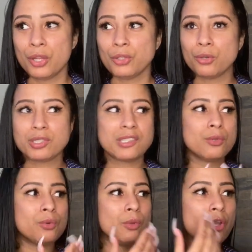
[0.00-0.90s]

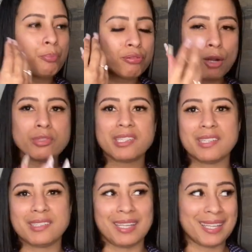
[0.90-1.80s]
your
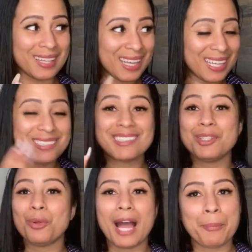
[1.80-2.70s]
processing is
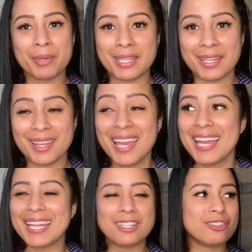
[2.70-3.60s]
still happening. It